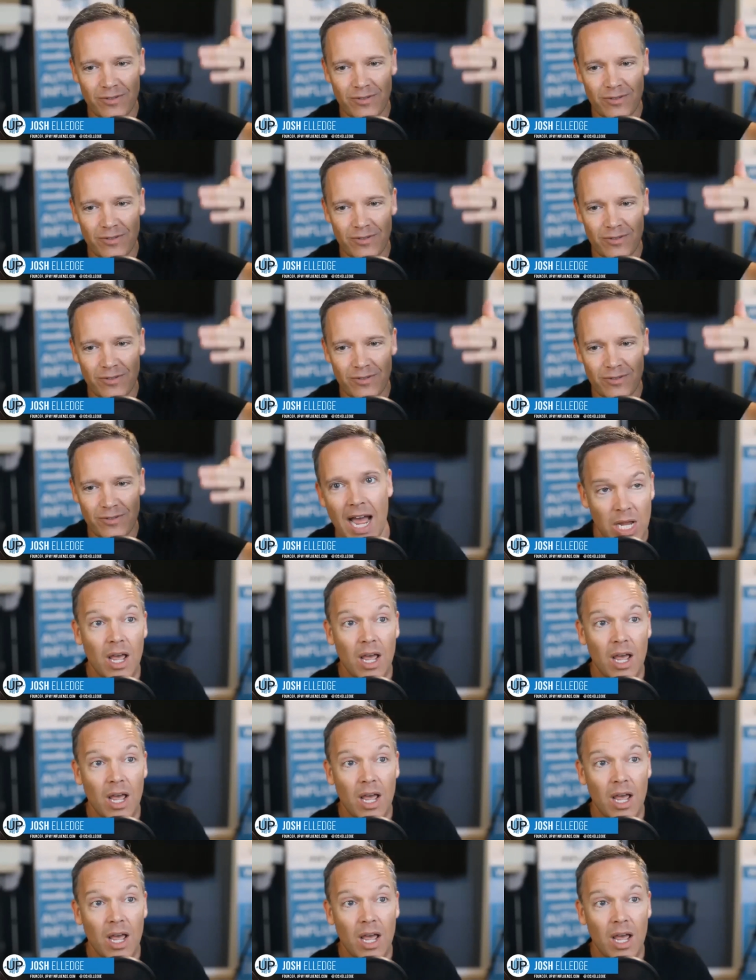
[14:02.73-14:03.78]
multiple
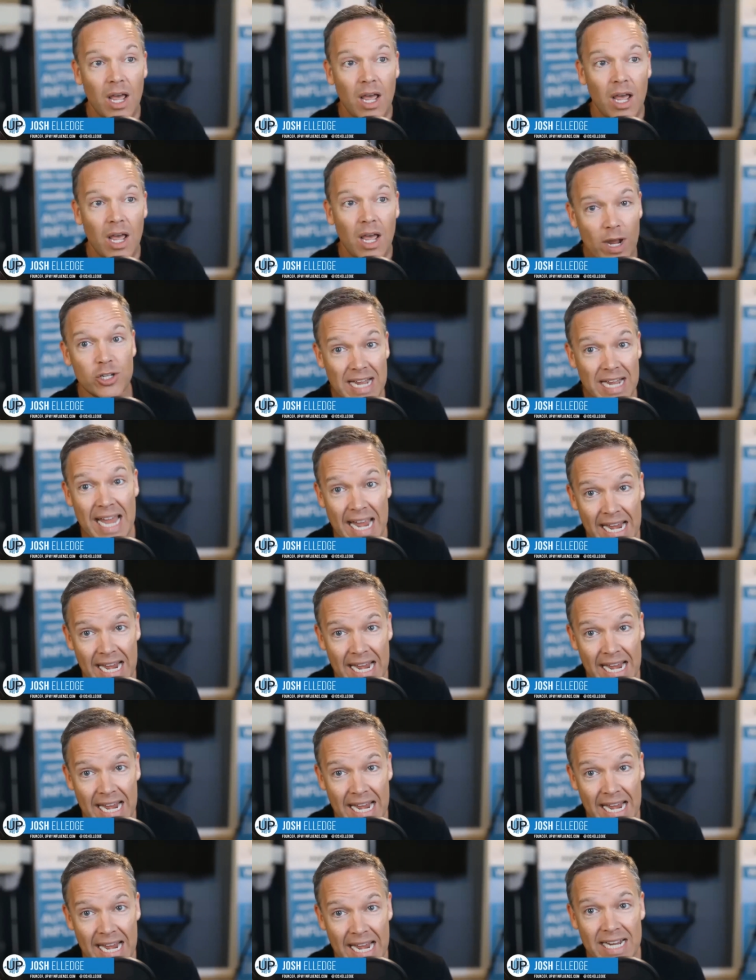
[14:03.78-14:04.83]
times,
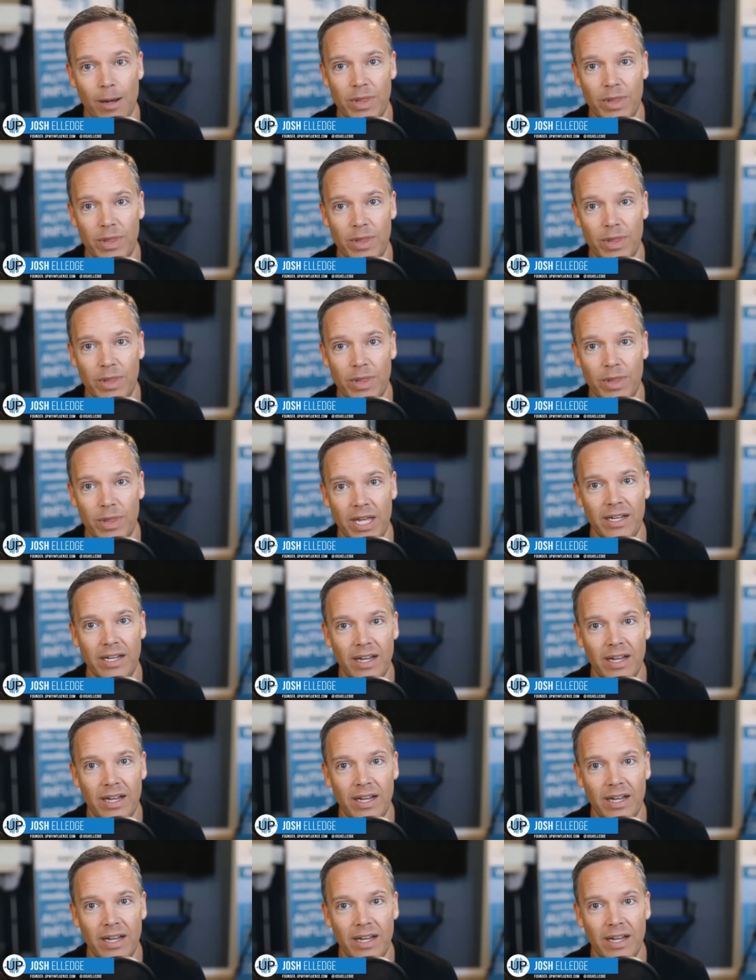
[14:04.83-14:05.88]
which that's saying
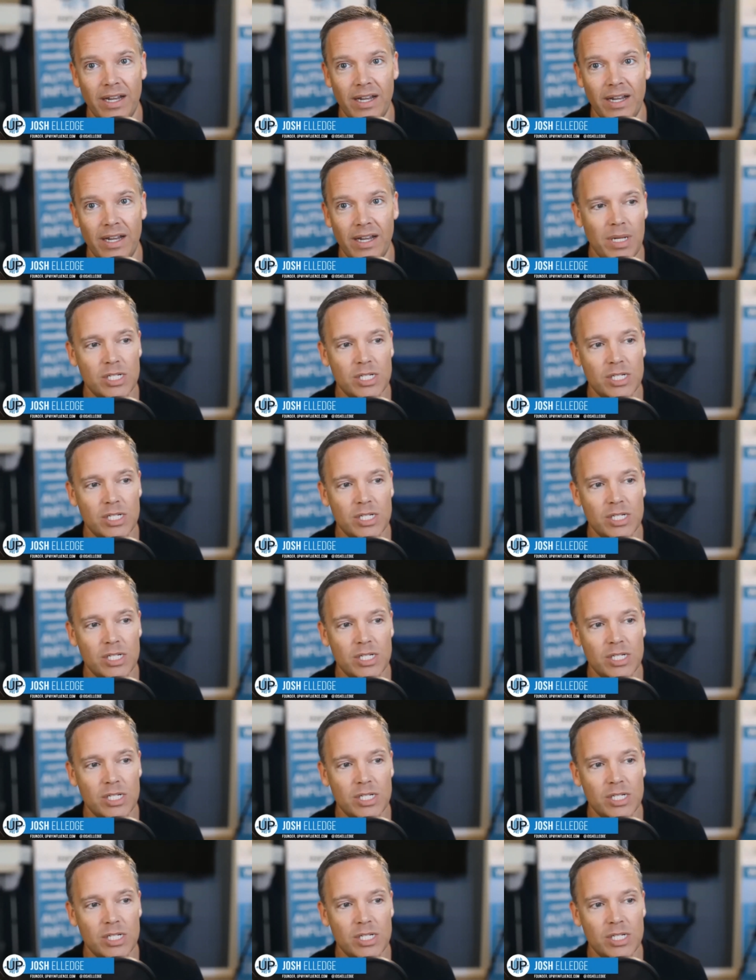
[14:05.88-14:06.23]
something.